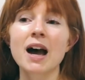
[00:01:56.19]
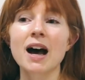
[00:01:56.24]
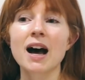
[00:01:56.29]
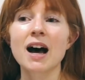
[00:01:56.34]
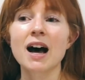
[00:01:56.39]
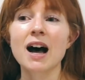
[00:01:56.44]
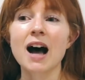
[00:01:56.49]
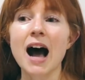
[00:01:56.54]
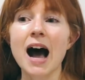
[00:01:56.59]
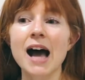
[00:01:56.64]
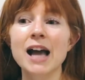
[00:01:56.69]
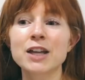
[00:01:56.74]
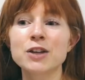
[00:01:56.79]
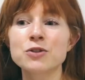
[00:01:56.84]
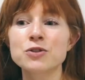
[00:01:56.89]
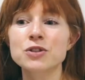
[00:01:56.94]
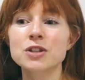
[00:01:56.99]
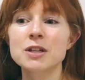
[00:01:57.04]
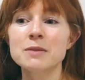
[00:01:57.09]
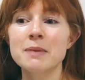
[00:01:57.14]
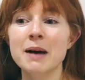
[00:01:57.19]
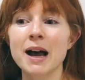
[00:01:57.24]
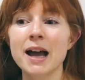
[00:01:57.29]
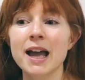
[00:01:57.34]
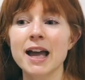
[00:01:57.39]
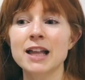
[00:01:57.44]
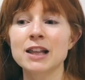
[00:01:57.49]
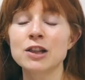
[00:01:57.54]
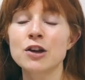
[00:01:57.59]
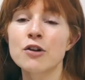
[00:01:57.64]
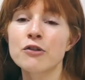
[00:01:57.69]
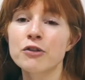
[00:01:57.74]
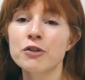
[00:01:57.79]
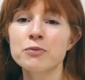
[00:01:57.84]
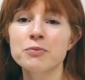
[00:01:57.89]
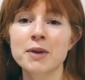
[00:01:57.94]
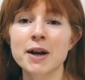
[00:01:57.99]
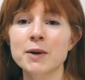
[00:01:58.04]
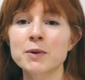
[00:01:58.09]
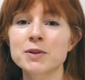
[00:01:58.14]
I usually buy a loaf of
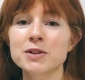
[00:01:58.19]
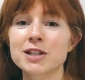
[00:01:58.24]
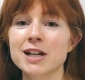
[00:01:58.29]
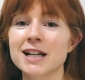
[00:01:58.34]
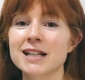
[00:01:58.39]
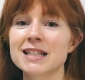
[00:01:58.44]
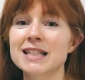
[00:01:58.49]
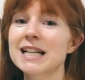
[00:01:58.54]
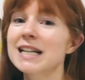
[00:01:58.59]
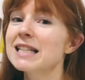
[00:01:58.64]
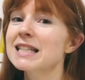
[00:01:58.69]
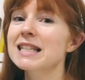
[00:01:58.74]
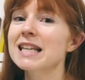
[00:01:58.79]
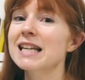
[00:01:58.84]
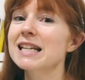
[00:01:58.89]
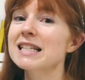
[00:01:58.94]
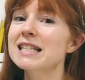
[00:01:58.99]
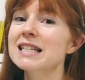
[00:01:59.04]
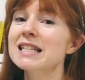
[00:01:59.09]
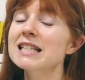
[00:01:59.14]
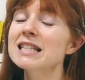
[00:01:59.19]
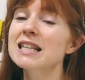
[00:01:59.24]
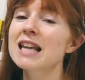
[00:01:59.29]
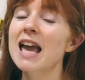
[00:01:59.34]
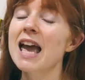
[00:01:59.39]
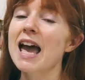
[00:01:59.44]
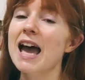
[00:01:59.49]
bread which has 10 slices,